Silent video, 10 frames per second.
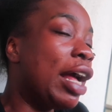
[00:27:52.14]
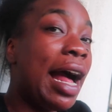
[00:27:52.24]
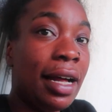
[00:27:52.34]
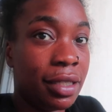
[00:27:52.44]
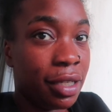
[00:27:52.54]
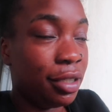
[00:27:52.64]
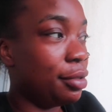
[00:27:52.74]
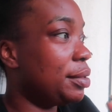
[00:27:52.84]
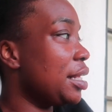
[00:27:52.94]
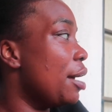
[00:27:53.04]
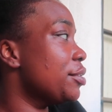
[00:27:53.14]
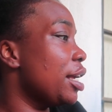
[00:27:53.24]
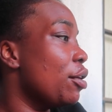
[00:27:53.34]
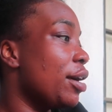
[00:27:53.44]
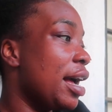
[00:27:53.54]
hot tubs. I was
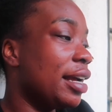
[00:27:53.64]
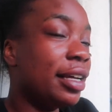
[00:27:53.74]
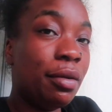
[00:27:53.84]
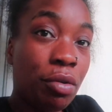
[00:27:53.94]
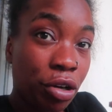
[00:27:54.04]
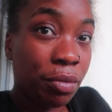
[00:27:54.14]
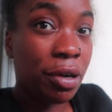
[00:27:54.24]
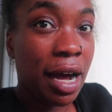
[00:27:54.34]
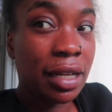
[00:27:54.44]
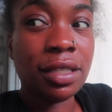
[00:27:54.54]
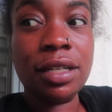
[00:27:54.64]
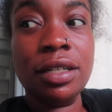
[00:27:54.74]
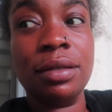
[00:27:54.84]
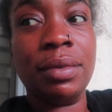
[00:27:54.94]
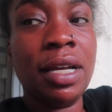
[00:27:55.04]
like, okay, I can get a portable hot
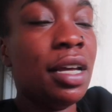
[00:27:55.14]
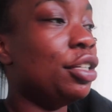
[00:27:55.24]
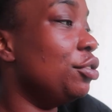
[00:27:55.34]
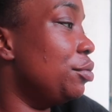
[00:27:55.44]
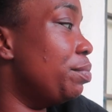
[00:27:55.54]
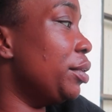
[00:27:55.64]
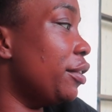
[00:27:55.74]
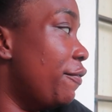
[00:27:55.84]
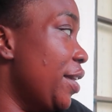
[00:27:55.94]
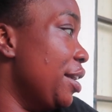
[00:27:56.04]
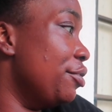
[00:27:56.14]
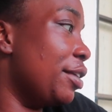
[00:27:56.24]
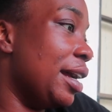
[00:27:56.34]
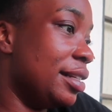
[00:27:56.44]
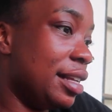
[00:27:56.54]
tub, put the fake
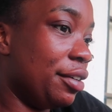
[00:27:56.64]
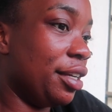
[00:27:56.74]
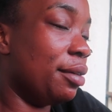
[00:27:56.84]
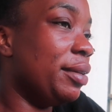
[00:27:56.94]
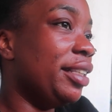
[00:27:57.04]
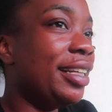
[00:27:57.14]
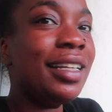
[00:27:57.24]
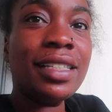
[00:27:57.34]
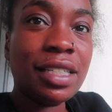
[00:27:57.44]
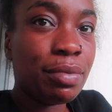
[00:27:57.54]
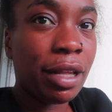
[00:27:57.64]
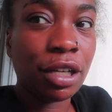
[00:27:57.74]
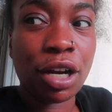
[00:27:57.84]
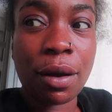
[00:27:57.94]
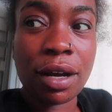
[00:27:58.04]
grass out here, but Lennox is probably
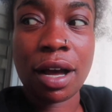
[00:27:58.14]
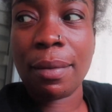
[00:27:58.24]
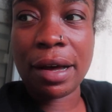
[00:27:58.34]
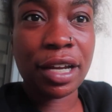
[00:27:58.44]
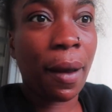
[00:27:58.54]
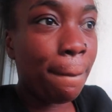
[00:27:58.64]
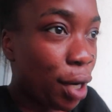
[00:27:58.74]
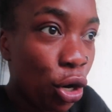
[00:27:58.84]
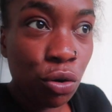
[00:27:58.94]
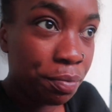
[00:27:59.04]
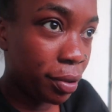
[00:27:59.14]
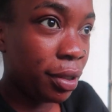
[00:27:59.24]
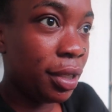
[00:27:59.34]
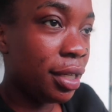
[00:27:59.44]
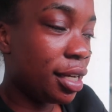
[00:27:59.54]
gonna come out here and poop
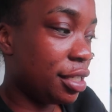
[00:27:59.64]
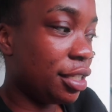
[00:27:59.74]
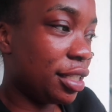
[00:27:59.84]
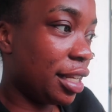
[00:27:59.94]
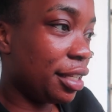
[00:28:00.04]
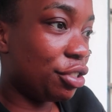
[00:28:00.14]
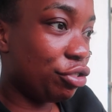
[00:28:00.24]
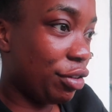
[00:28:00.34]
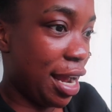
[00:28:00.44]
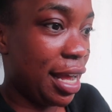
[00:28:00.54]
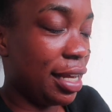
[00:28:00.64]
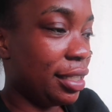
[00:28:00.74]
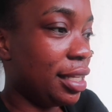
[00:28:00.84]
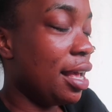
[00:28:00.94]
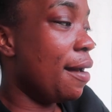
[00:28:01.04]
because he's gonna think it's grass.
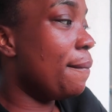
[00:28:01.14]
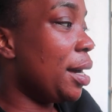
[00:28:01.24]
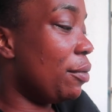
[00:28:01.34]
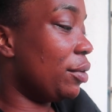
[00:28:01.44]
But I